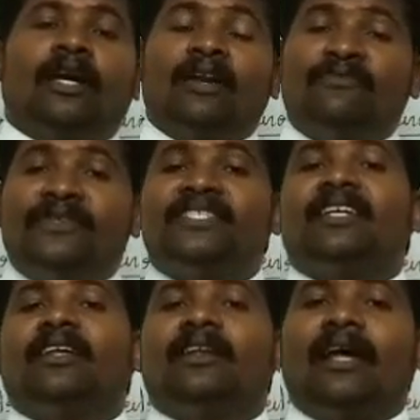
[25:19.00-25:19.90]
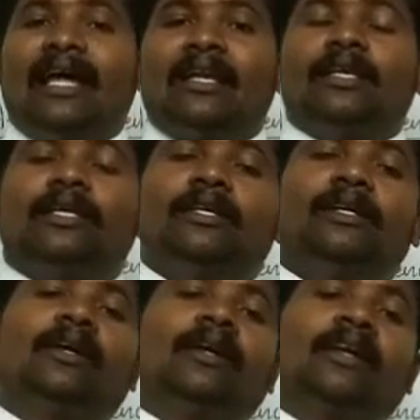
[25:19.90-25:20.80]
and physical and
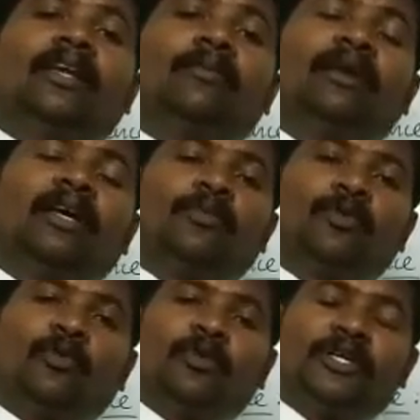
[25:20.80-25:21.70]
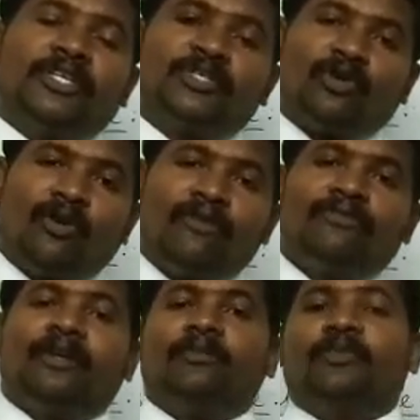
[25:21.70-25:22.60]
chemical properties of
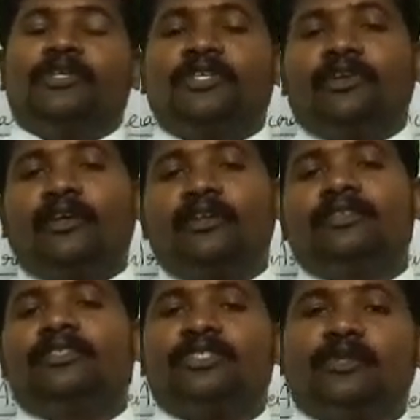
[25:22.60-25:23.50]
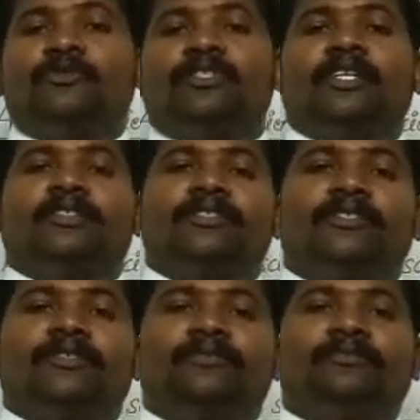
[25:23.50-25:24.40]
a particular substance.